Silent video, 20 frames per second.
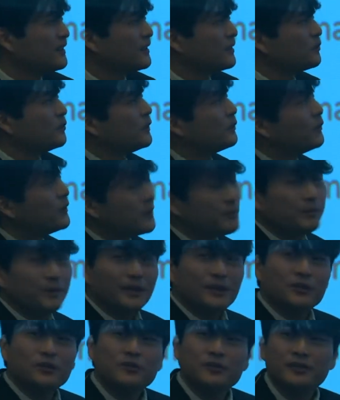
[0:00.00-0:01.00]
we will be
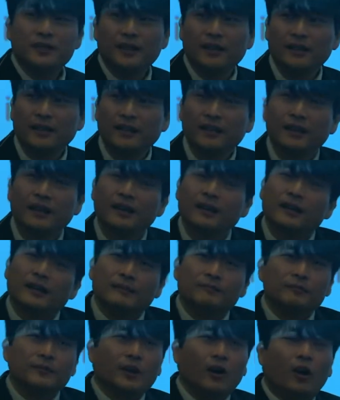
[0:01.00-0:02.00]
using
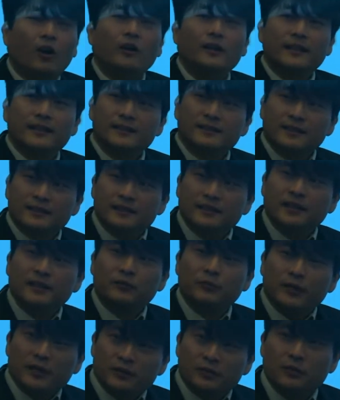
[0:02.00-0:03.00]
all
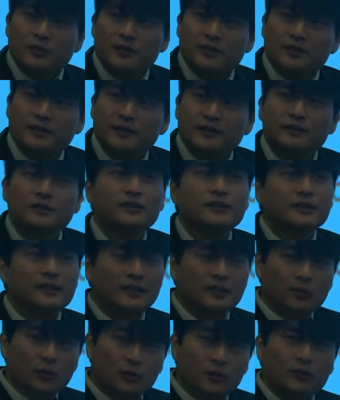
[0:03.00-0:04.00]
existing resources
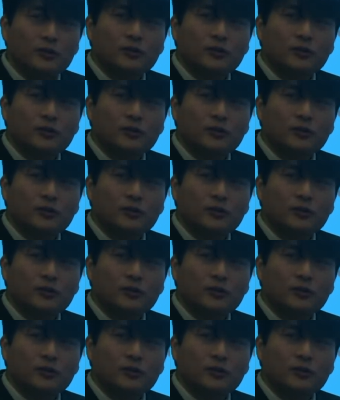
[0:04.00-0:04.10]
in order